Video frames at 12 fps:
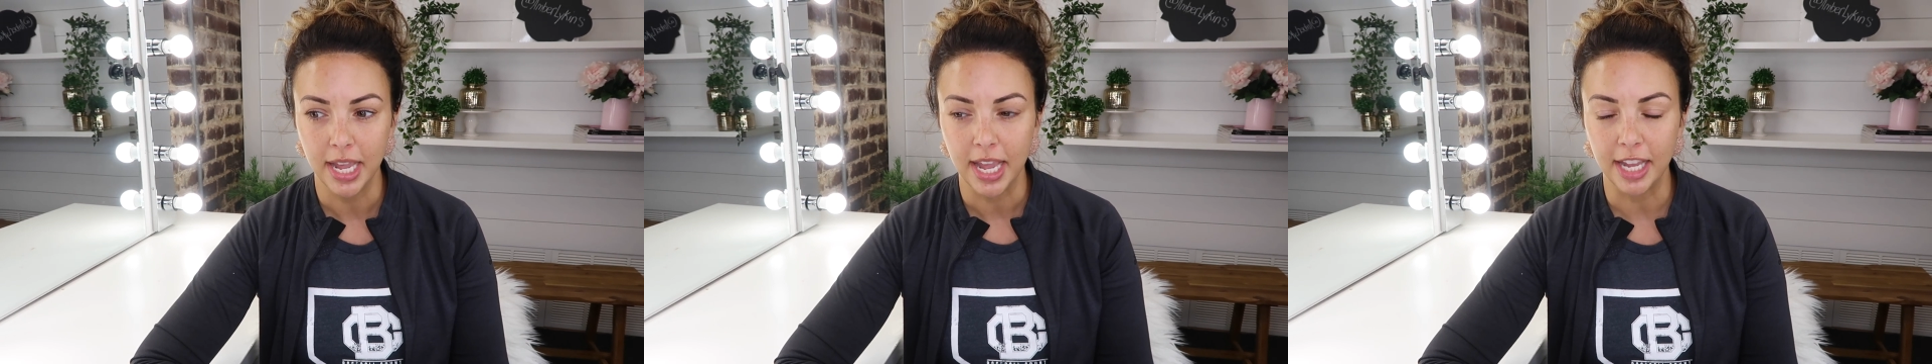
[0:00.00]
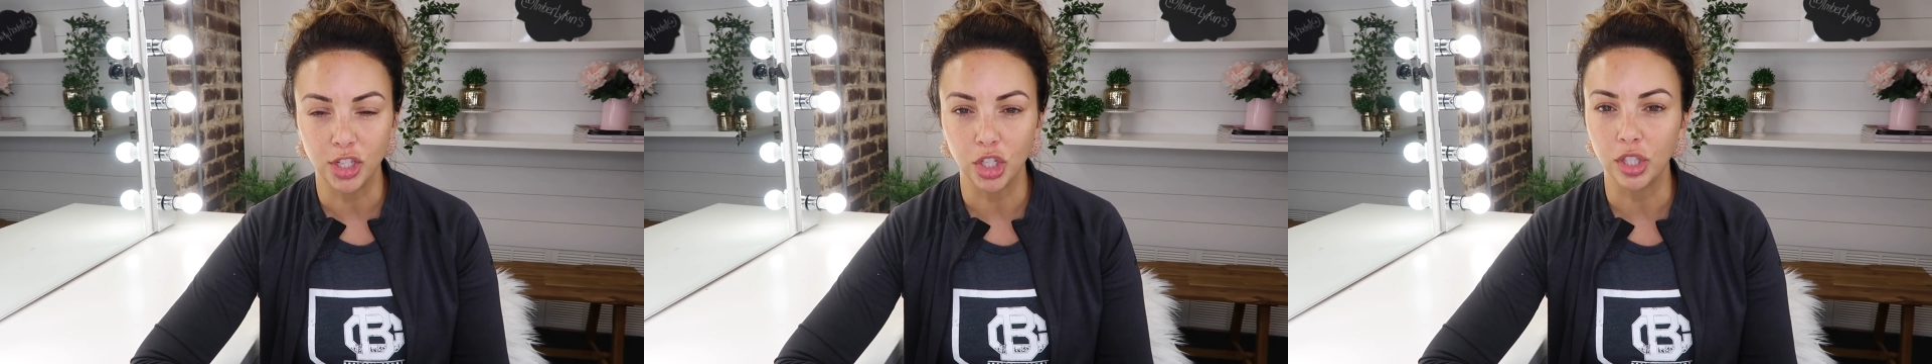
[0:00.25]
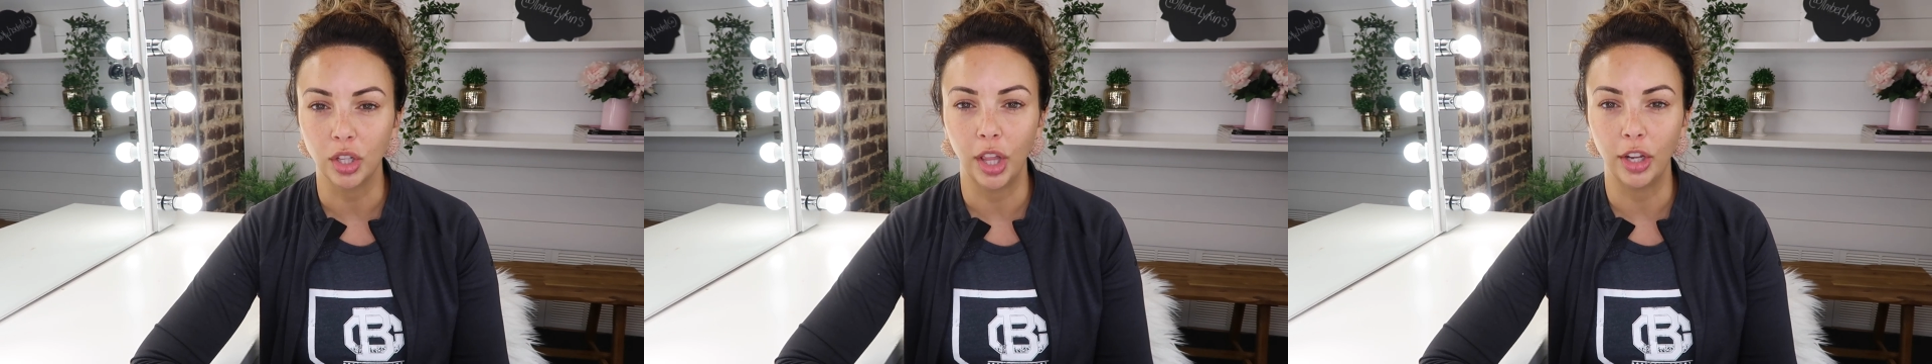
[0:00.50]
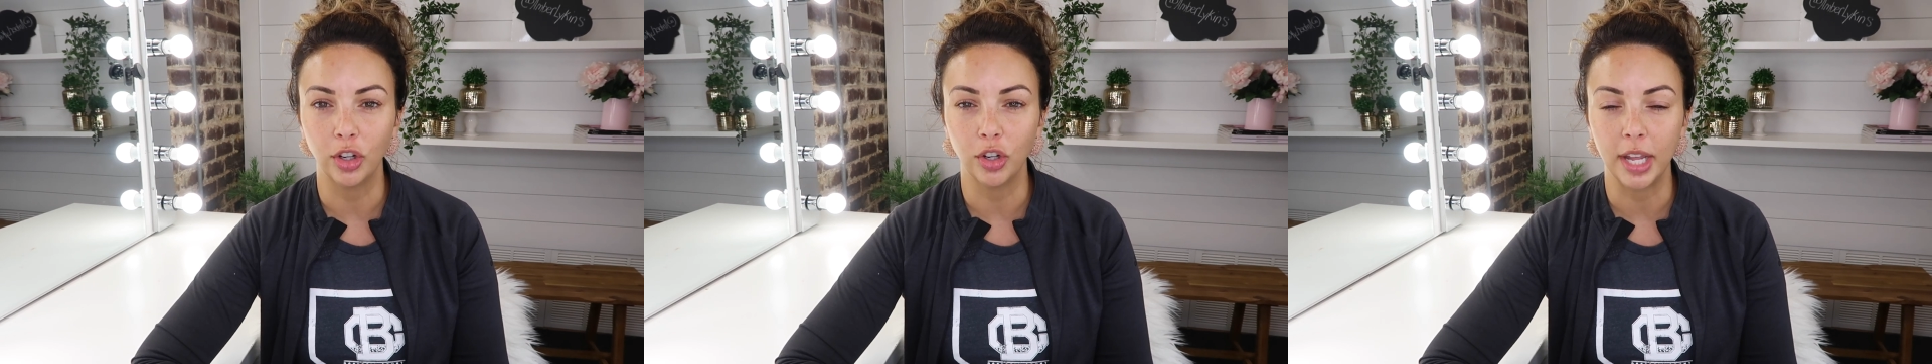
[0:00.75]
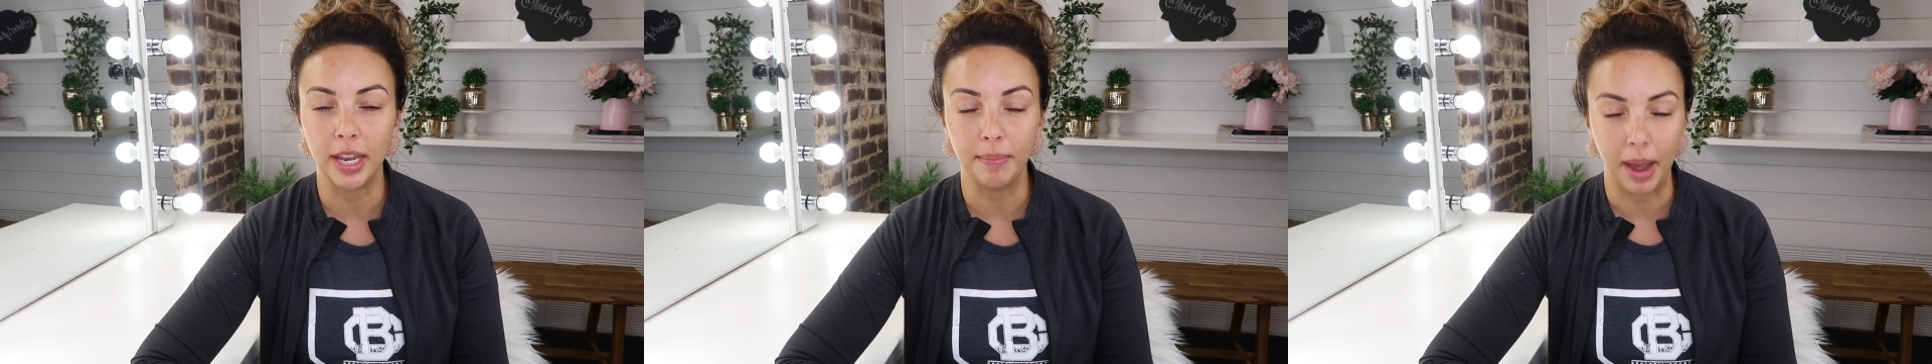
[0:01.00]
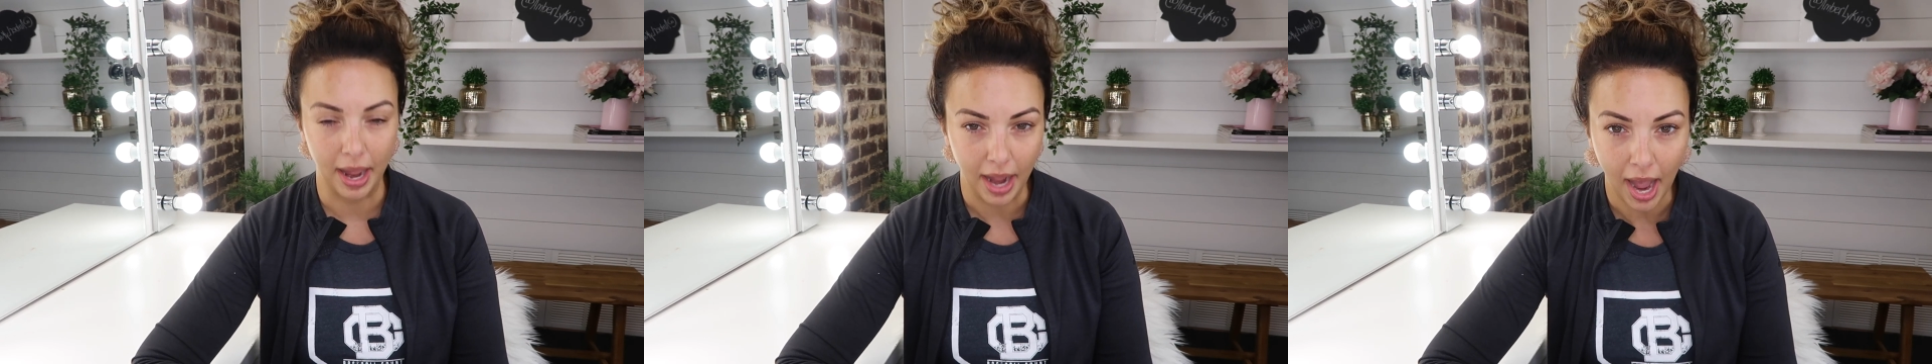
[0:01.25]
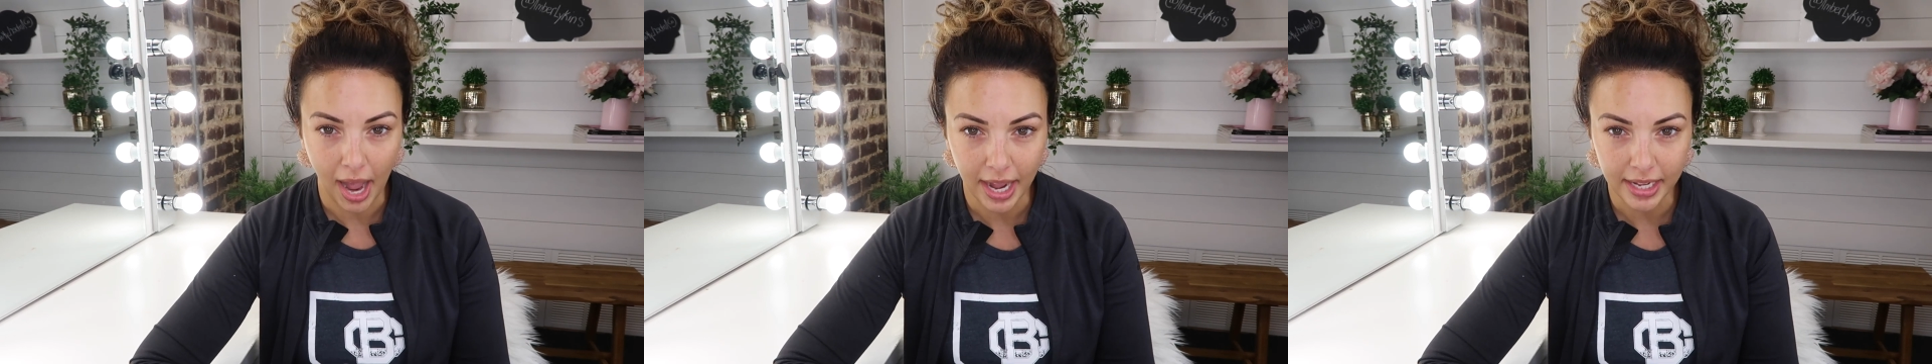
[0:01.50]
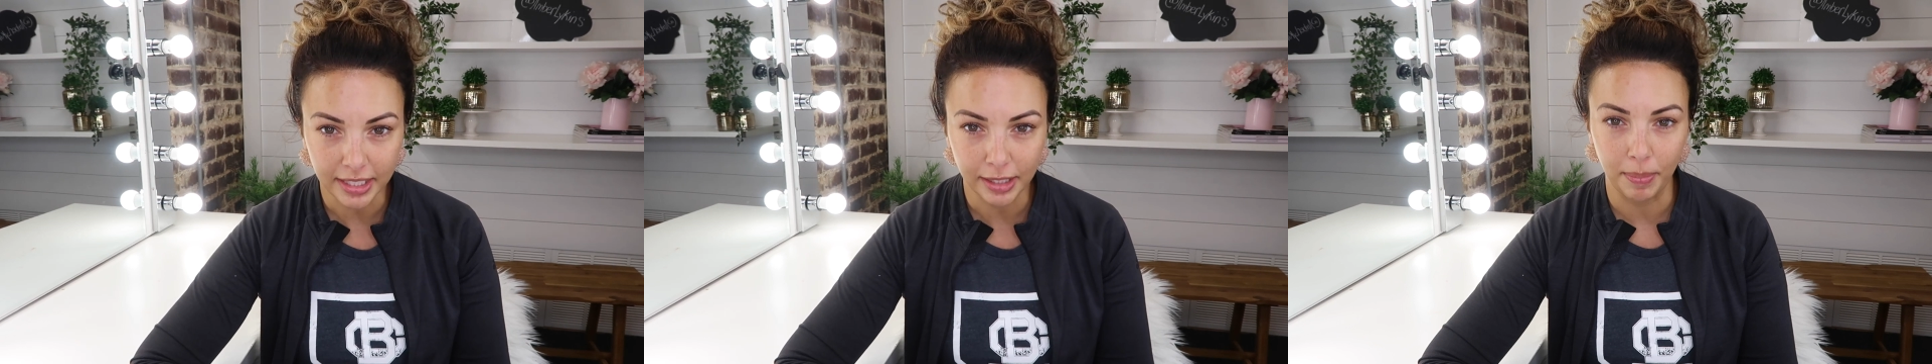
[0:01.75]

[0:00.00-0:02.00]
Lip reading: It's just cluttered in my eyes